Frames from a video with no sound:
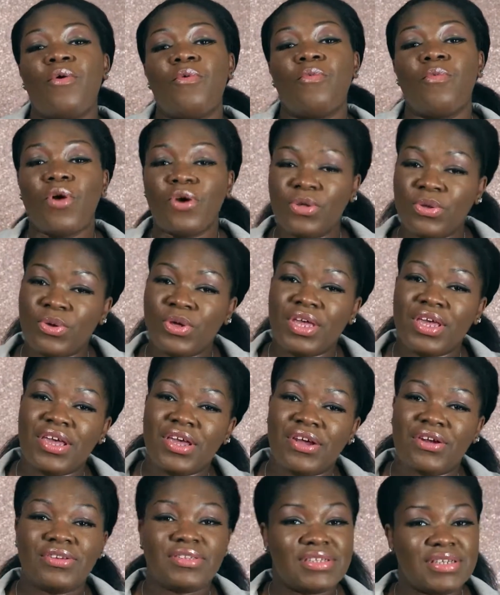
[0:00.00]
what you
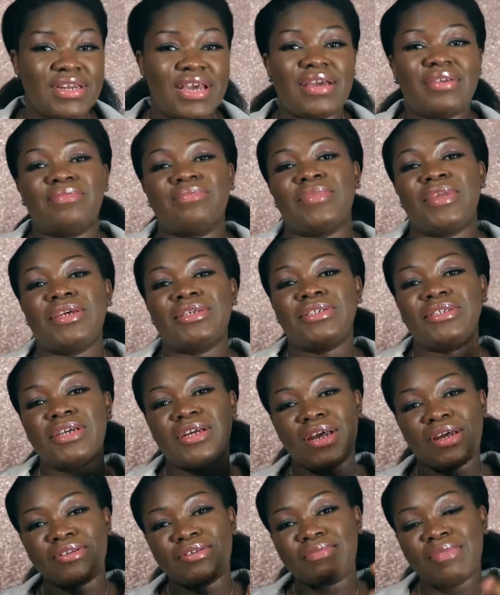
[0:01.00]
hear today.
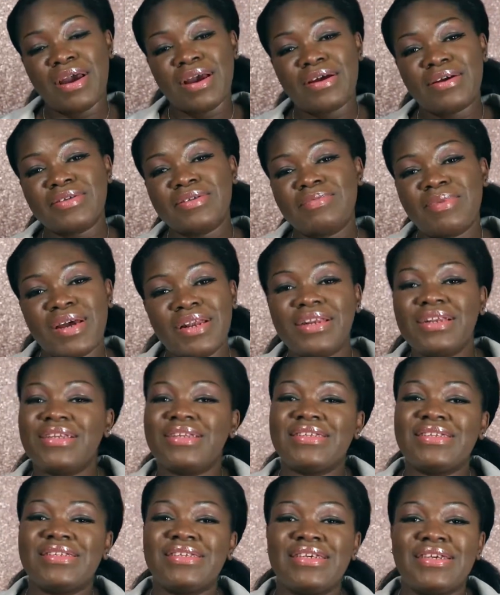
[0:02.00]
Shout out to my husband,
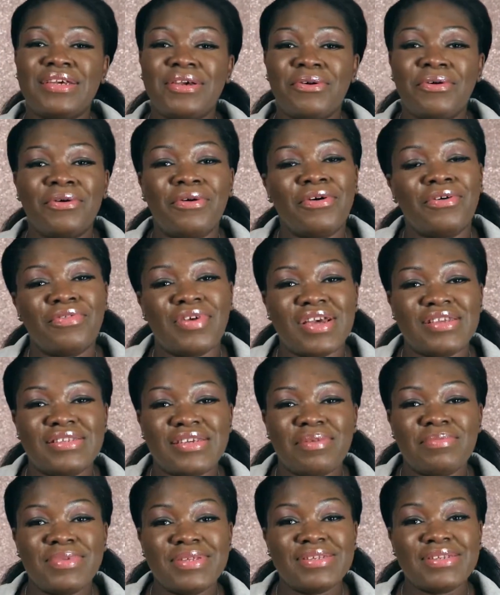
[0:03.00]
the CEO of
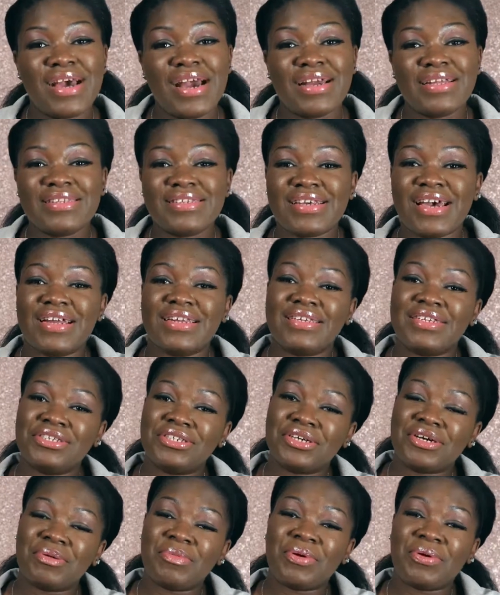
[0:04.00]
Escape Designs and
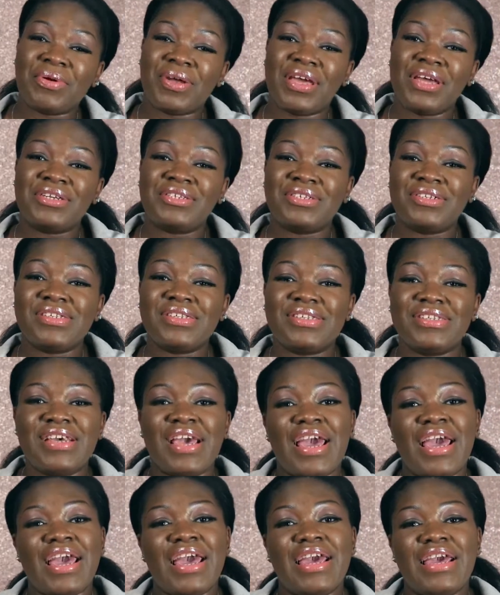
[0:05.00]
Digicom Creations.
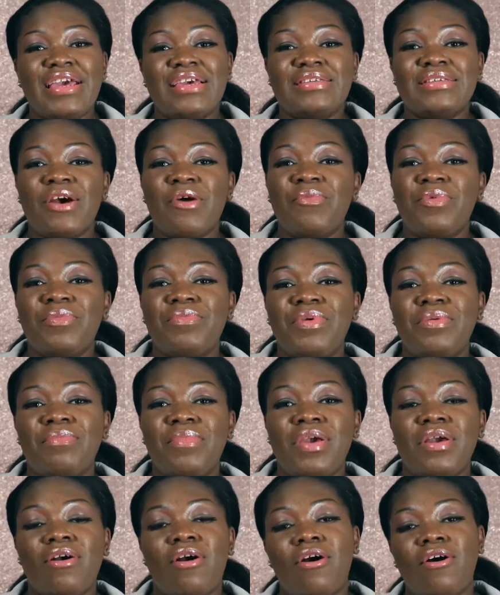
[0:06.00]
He's helping me
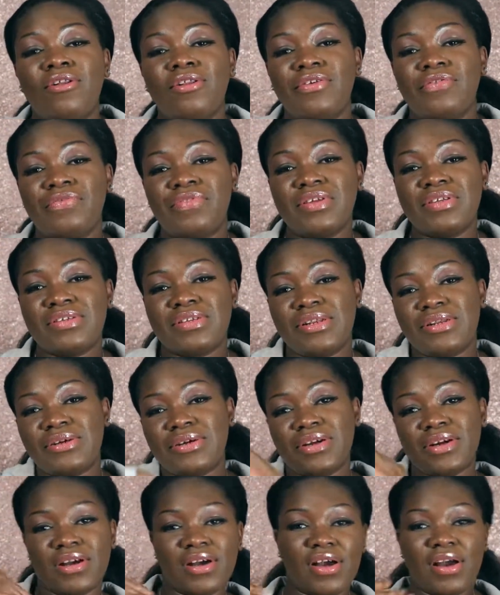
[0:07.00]
make all of this
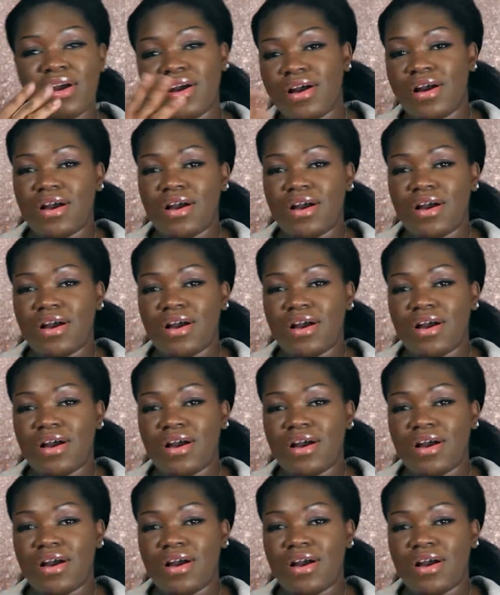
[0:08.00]
look